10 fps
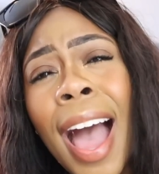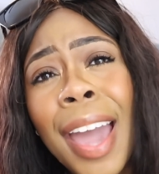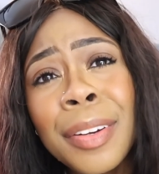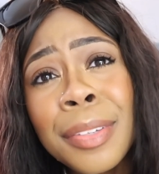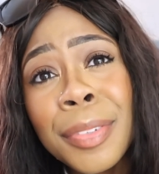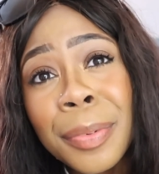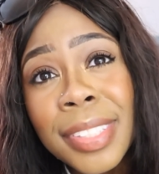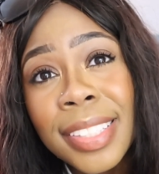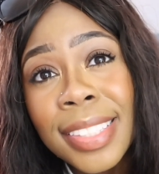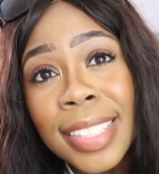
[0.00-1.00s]
i don't even know
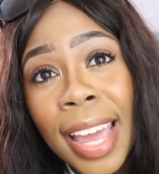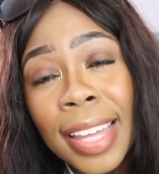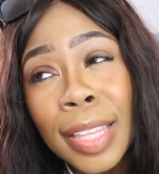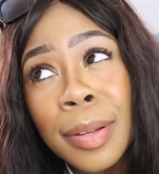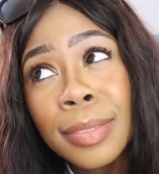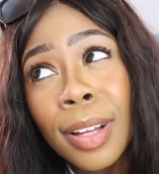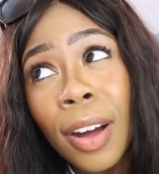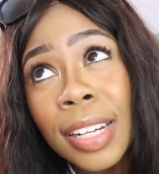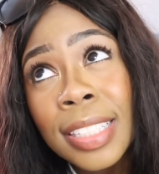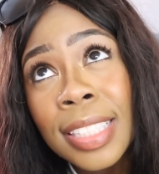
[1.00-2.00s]
what to say that
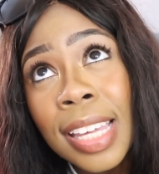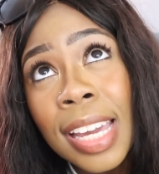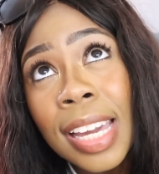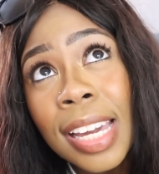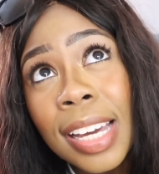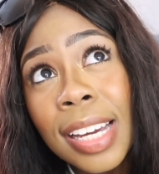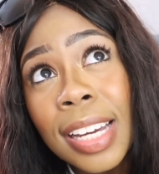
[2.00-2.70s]
honestly